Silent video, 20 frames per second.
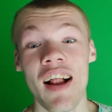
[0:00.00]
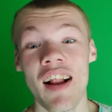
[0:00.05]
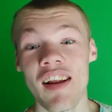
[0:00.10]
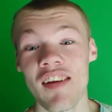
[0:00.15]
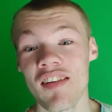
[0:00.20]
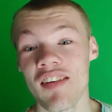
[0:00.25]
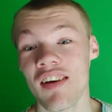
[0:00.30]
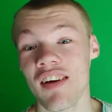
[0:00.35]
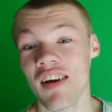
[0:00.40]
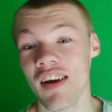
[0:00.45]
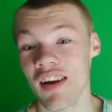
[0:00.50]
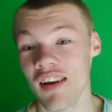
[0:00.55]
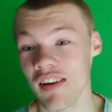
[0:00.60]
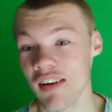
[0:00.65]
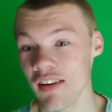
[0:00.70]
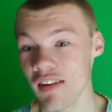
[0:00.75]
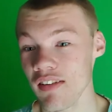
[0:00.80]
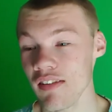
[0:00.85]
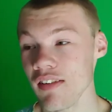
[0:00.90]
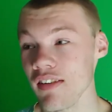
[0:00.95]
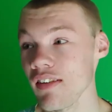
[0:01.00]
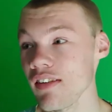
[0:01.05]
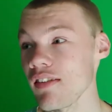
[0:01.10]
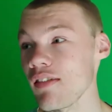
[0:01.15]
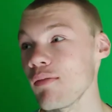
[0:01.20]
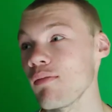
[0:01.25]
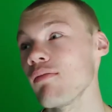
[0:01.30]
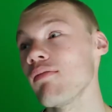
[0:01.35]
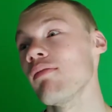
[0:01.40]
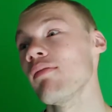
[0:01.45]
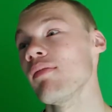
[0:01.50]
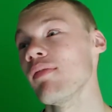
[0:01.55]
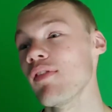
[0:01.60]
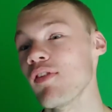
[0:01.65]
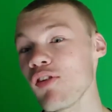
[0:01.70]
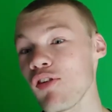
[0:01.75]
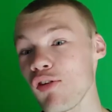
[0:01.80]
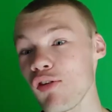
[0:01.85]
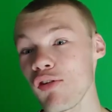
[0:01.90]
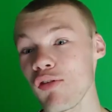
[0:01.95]
let's go. So
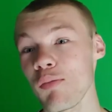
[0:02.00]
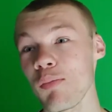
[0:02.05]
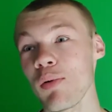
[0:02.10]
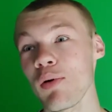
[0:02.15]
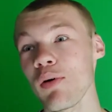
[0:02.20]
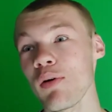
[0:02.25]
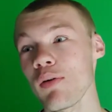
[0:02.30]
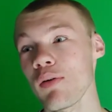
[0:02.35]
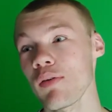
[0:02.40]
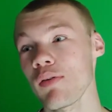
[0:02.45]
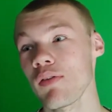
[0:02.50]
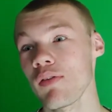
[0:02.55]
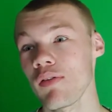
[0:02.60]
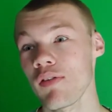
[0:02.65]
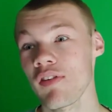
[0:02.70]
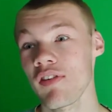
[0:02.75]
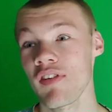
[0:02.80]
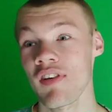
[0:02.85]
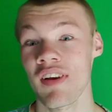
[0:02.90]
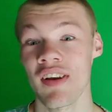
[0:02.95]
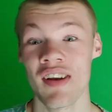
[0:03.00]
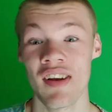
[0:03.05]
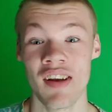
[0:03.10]
sports.